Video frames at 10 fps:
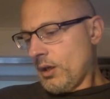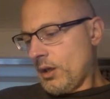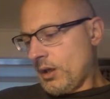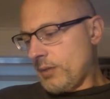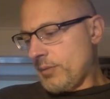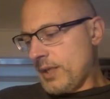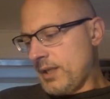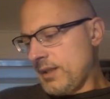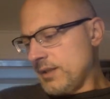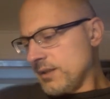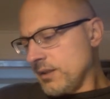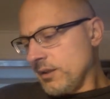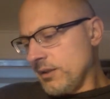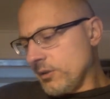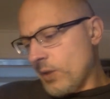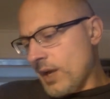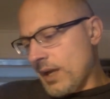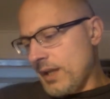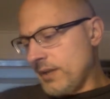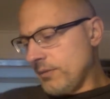And it isn't clear
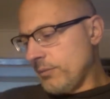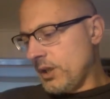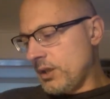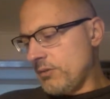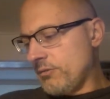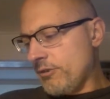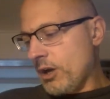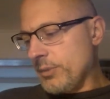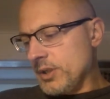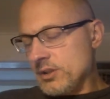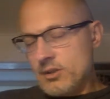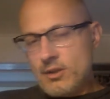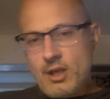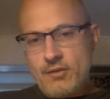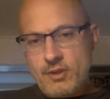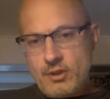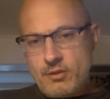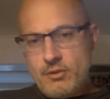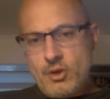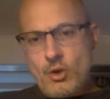why, but Faubus, the
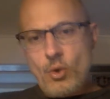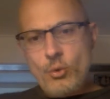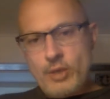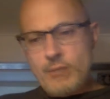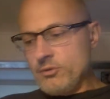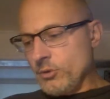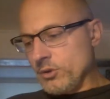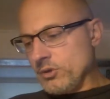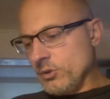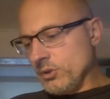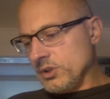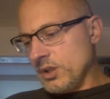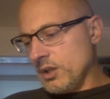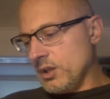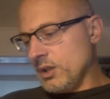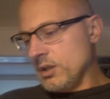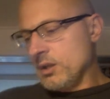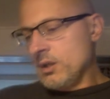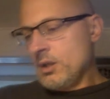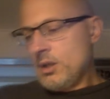governor, a week before school started,
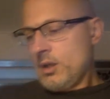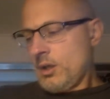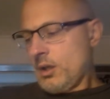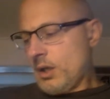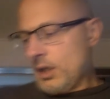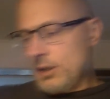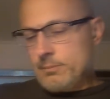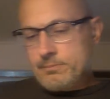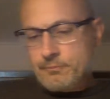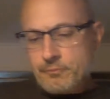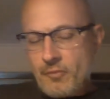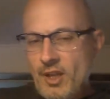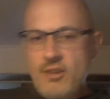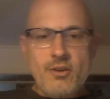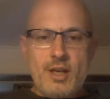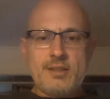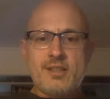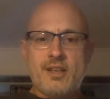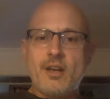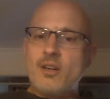either got
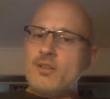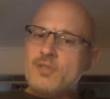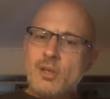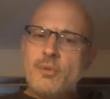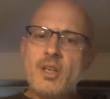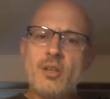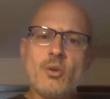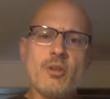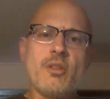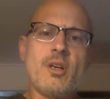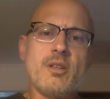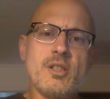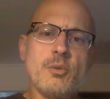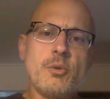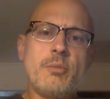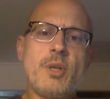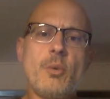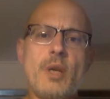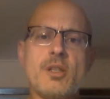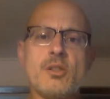scared of something or thought this would be a
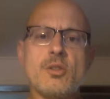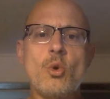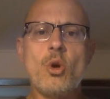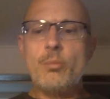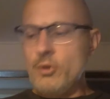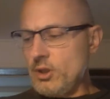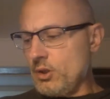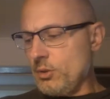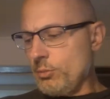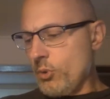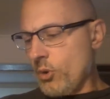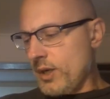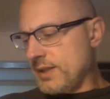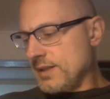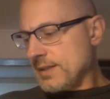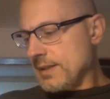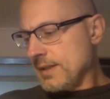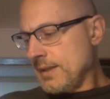way to score political points.